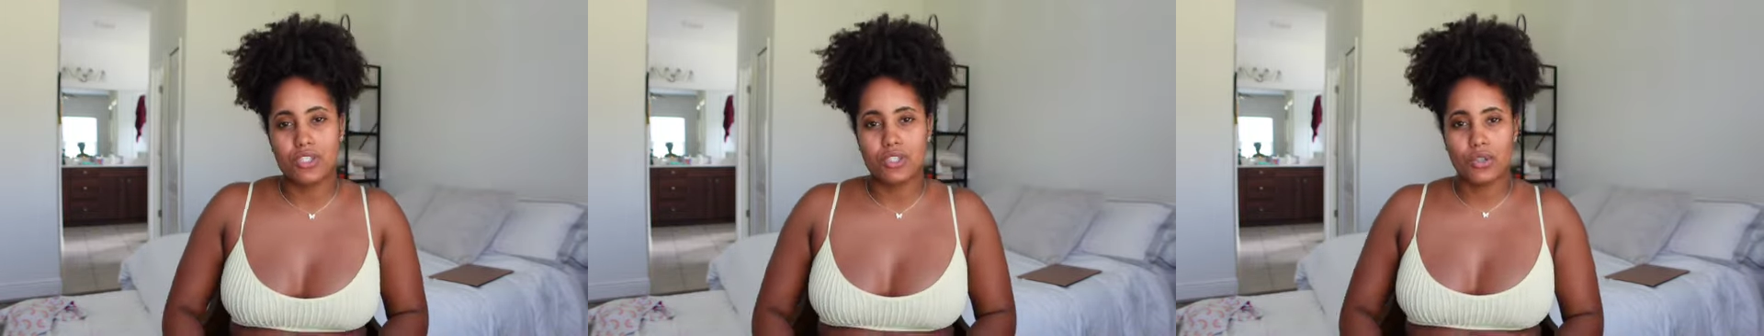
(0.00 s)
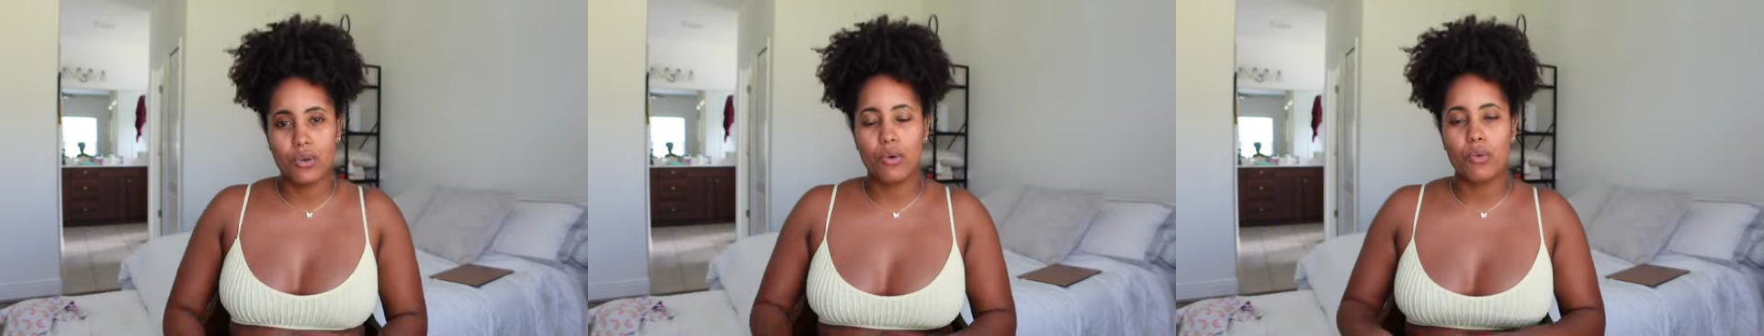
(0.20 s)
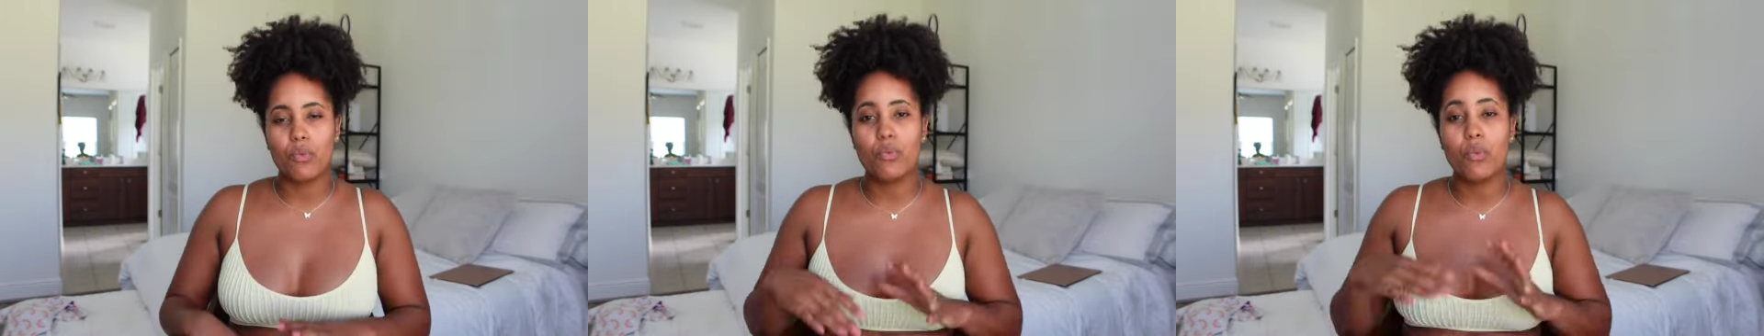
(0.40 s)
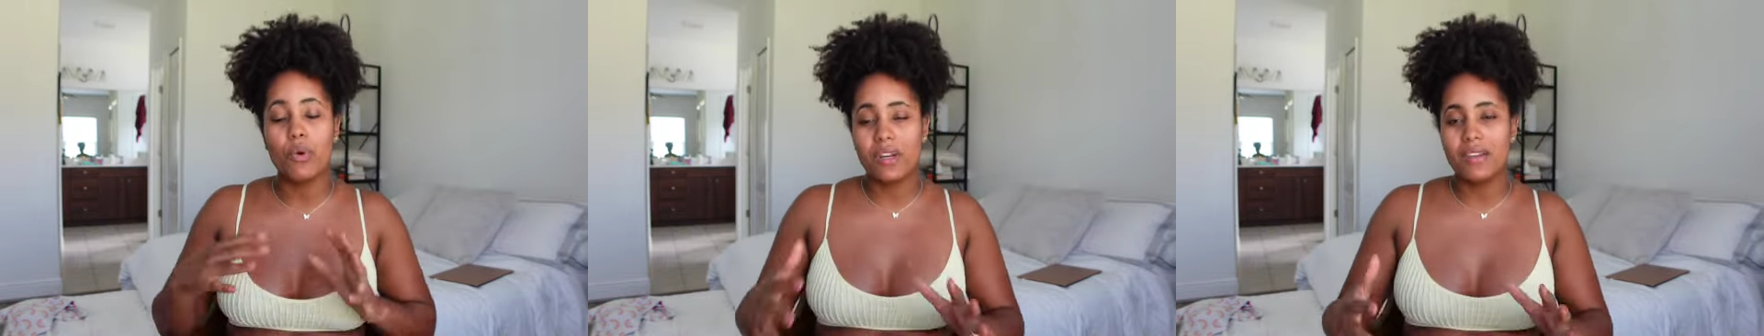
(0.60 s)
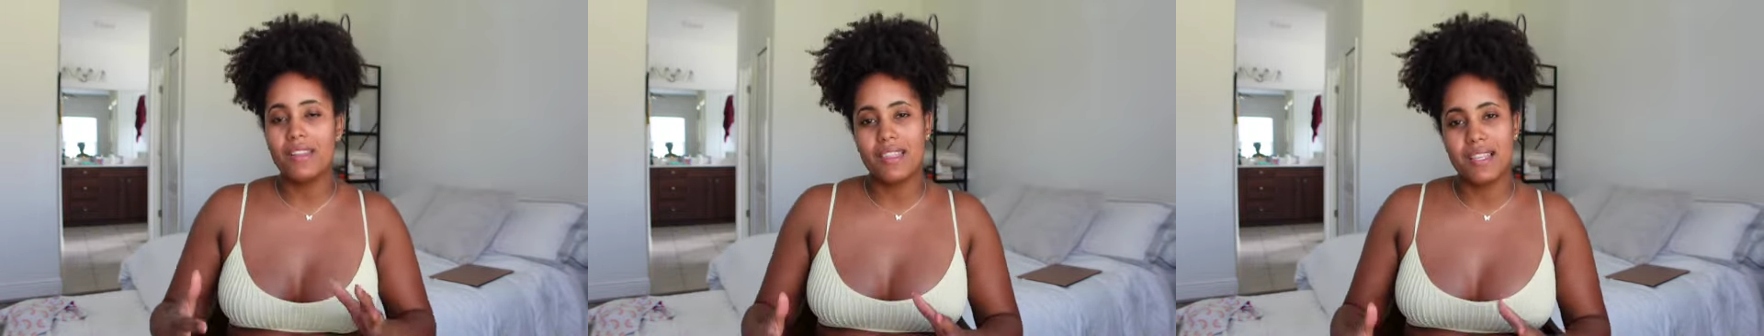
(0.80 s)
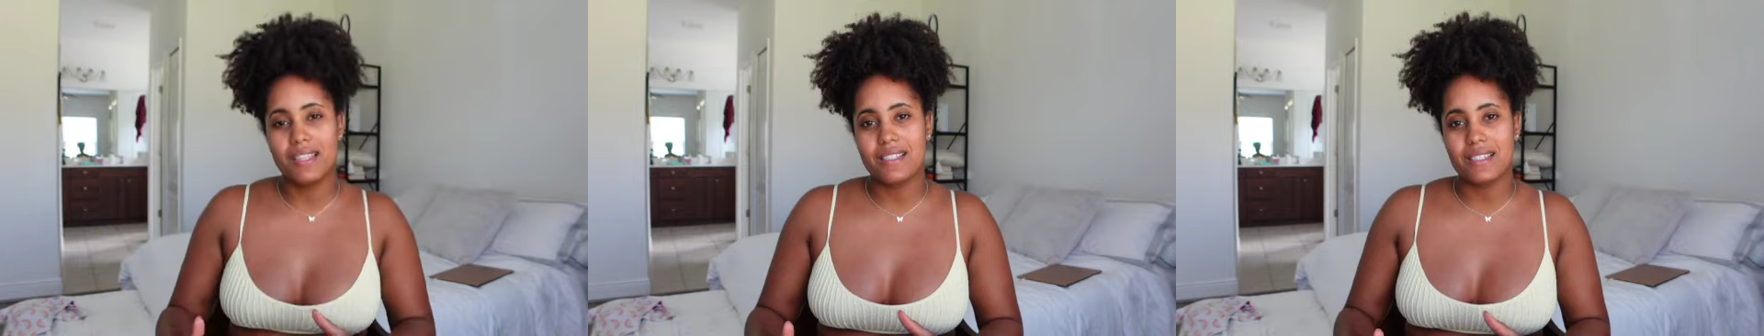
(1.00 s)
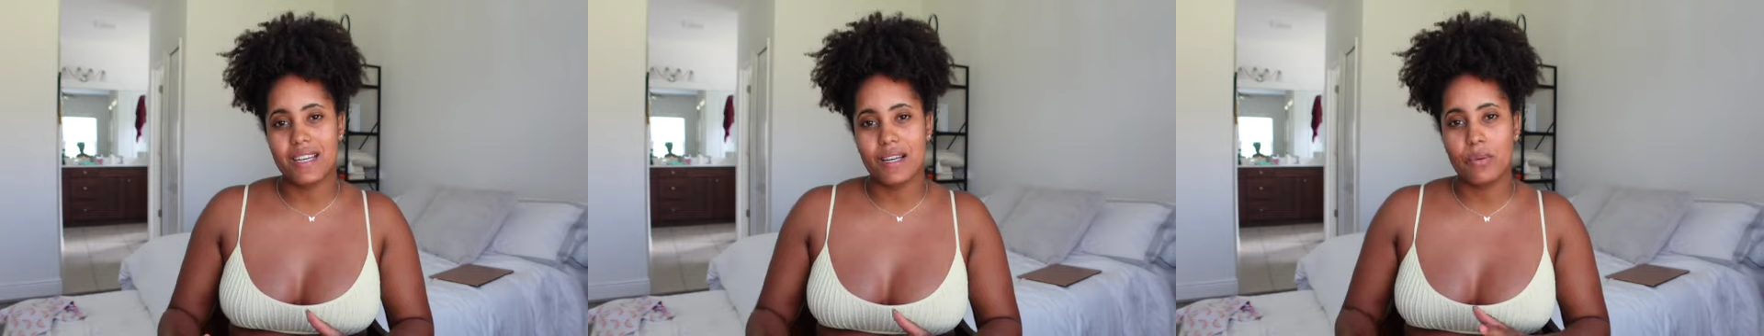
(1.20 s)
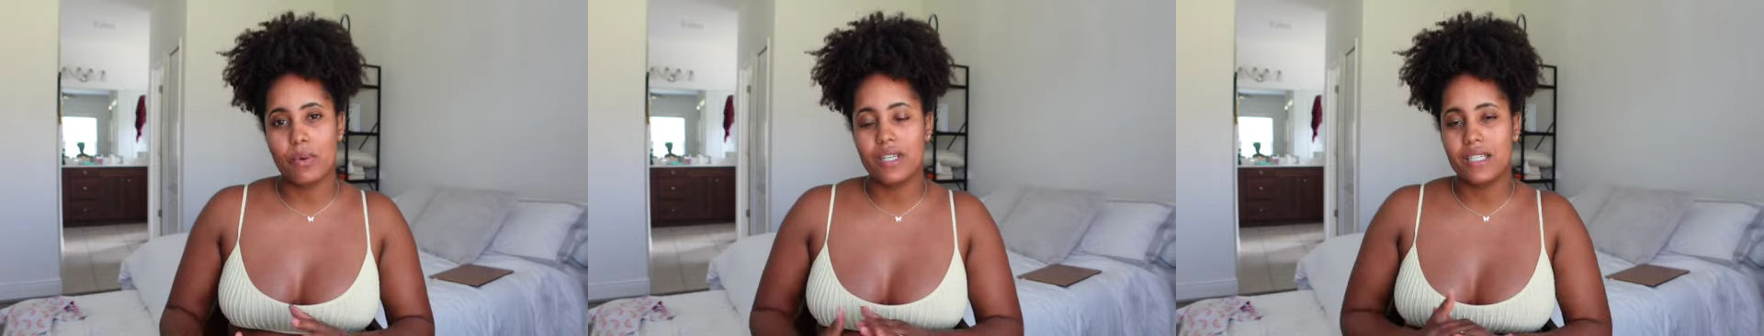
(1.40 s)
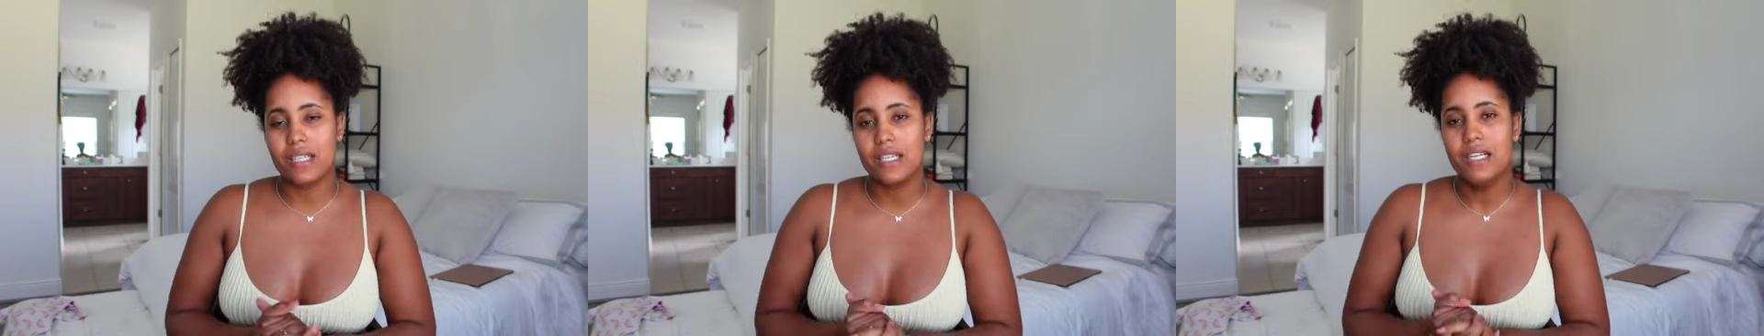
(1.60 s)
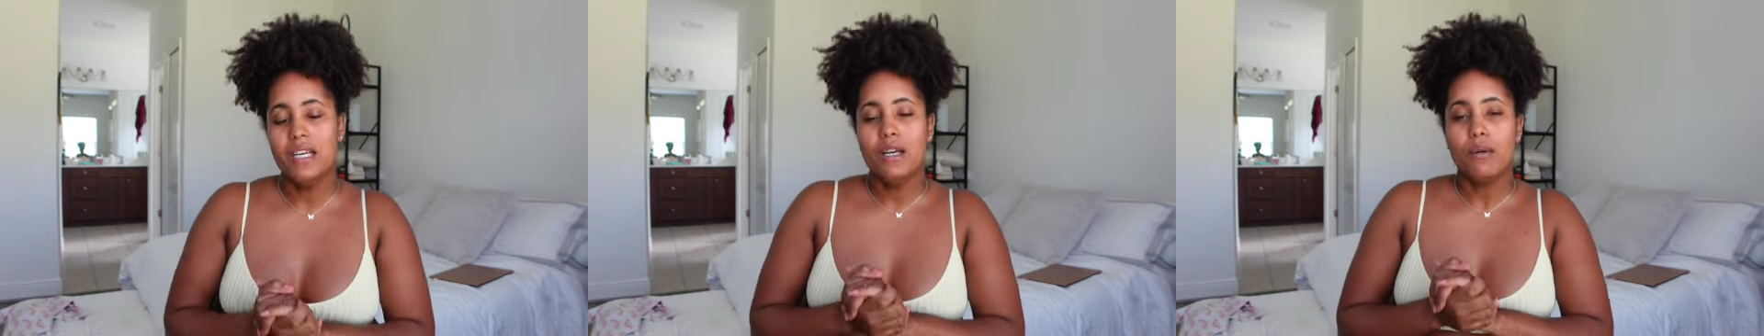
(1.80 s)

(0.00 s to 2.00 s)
So one of the things that I wanted to